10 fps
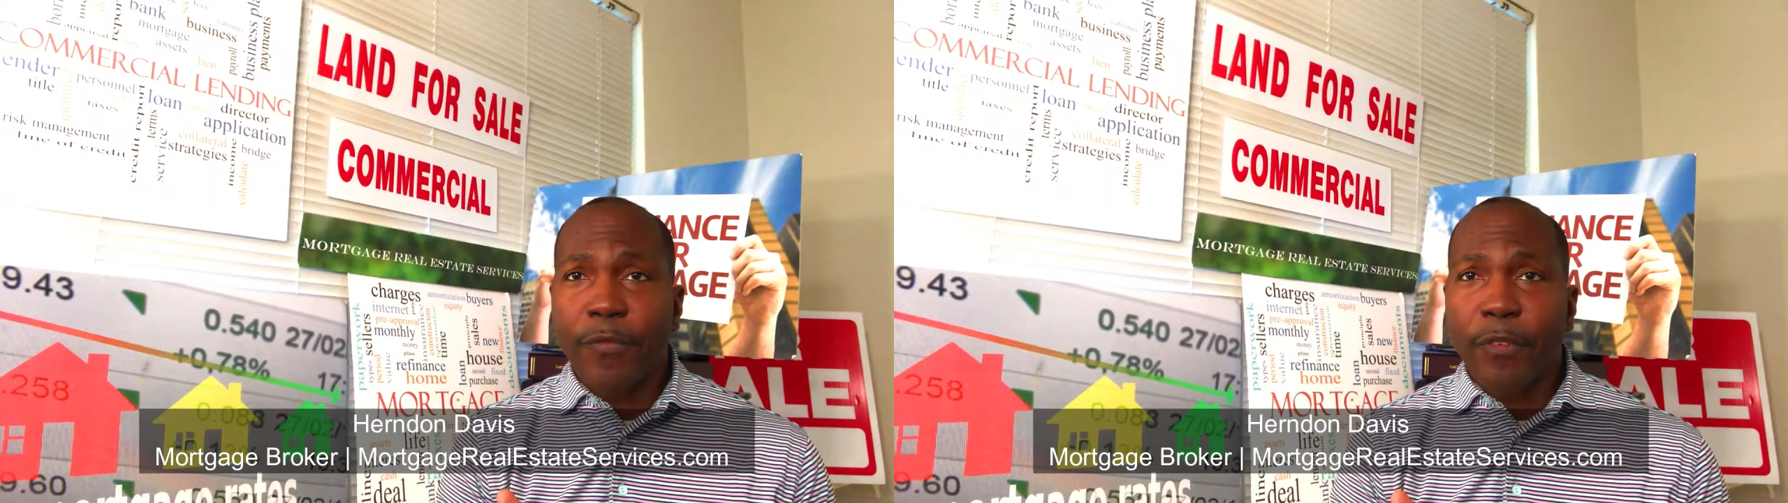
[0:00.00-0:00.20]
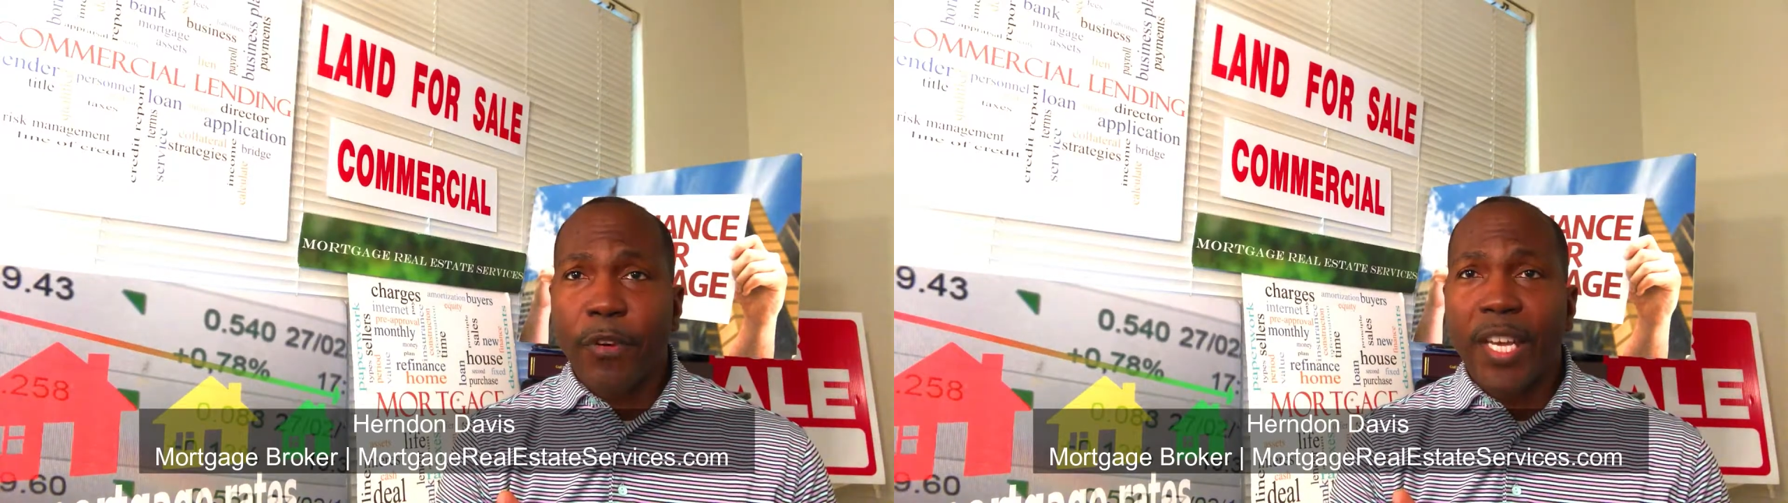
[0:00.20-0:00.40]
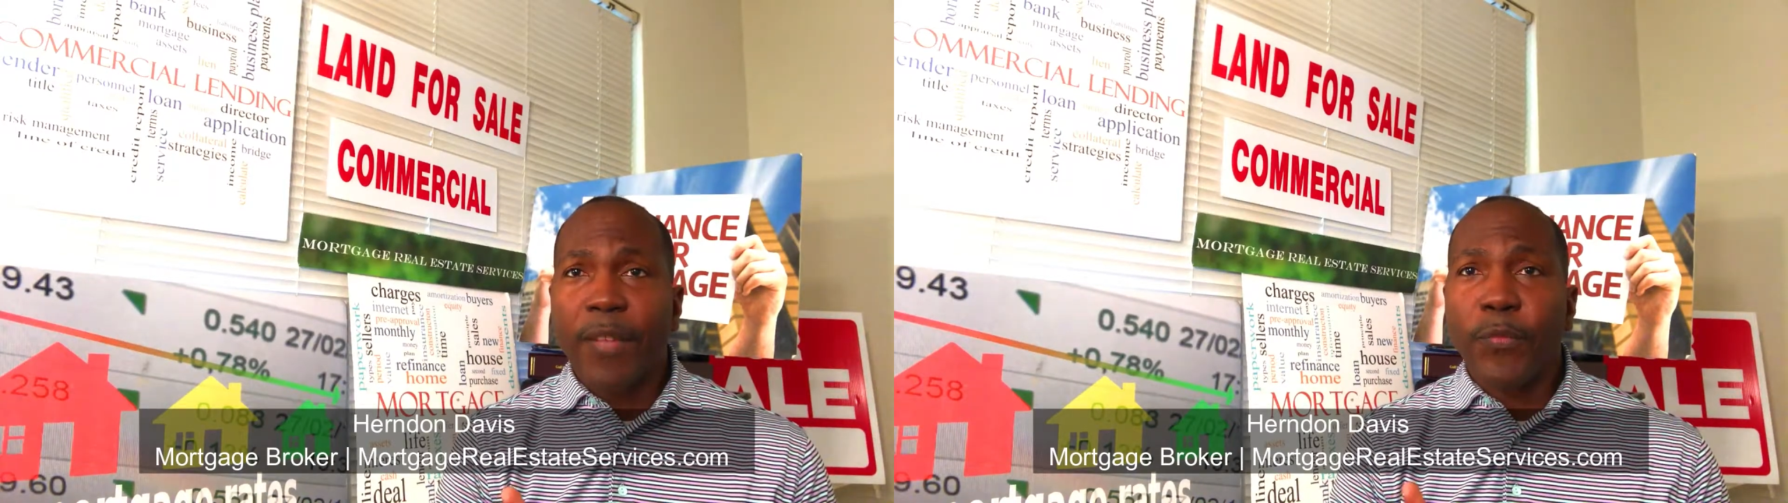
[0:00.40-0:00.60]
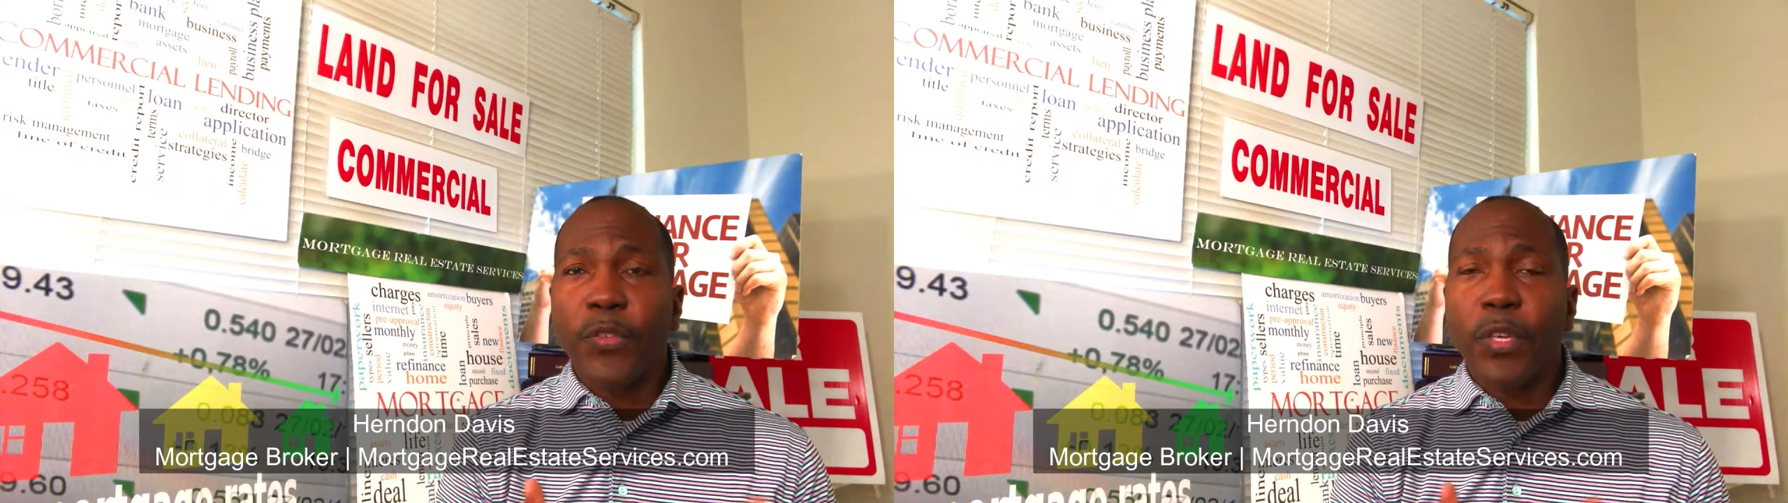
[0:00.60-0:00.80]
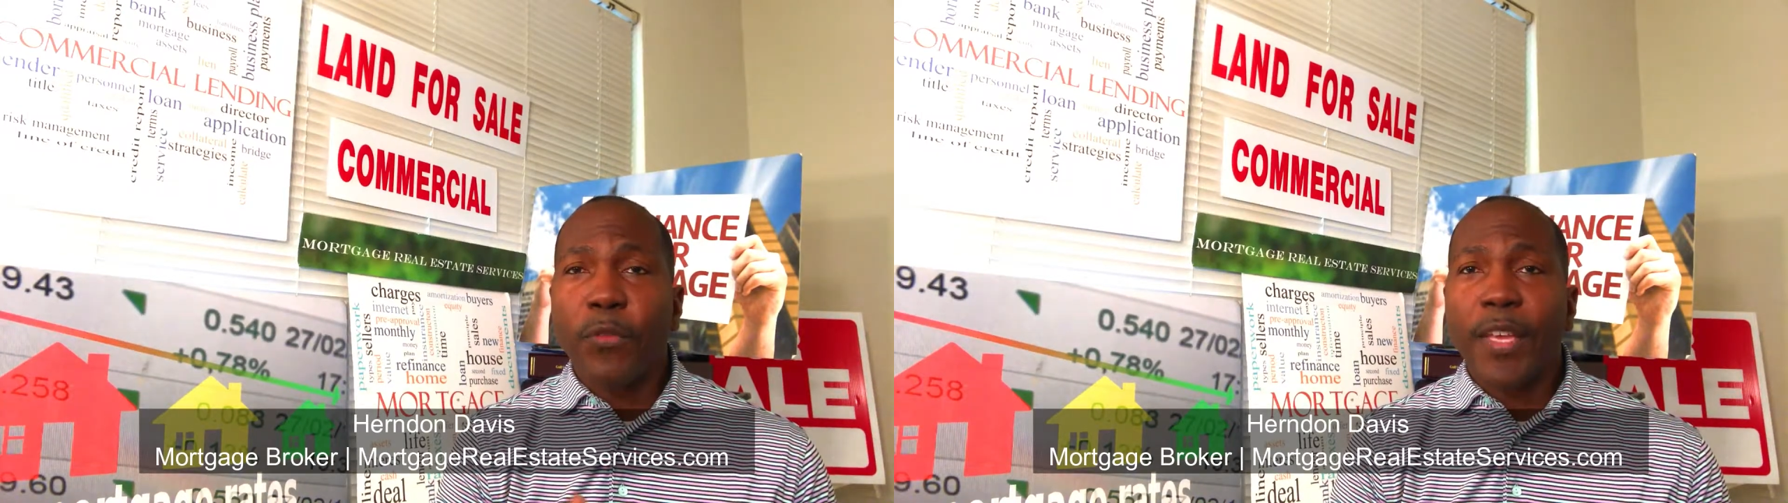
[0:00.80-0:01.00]
All right,
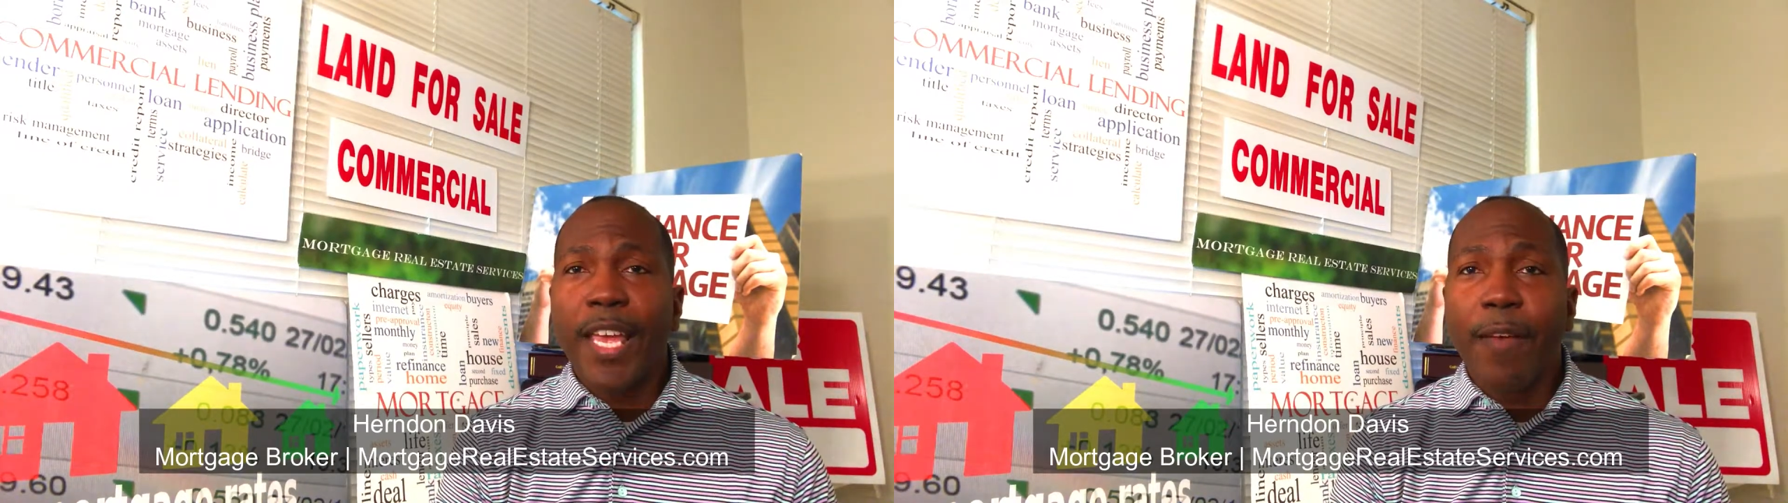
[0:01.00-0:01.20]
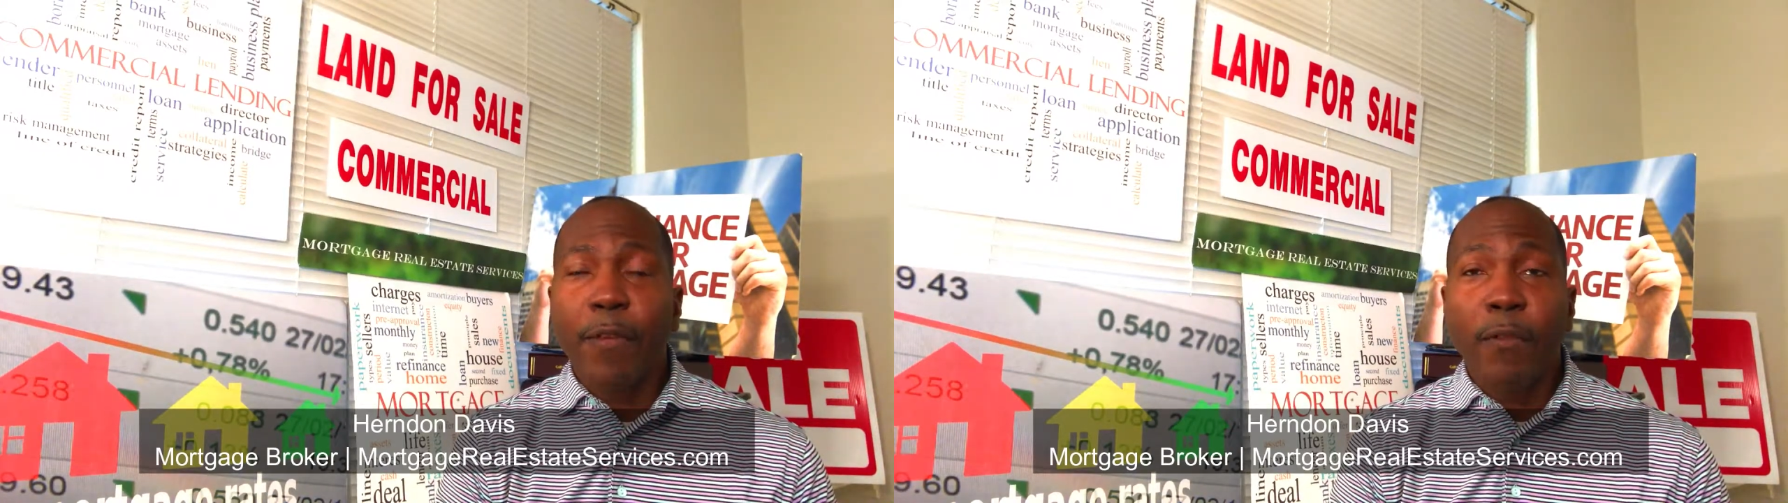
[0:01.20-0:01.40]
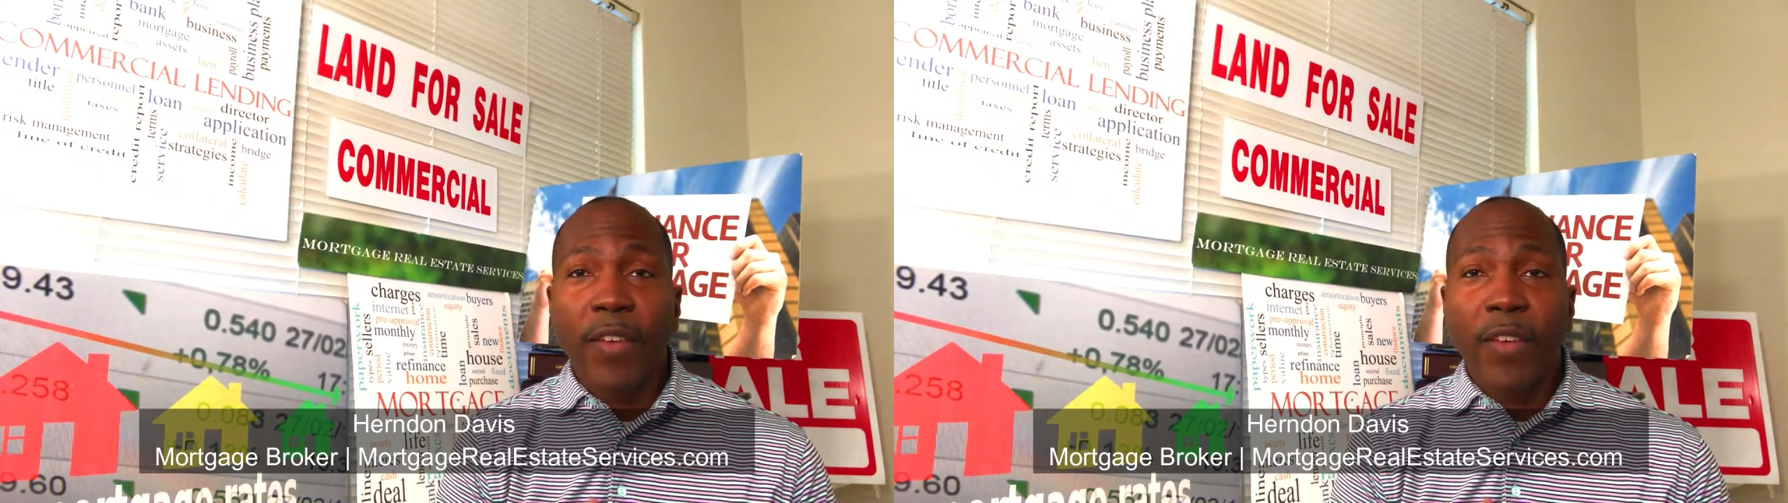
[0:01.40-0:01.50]
so they have their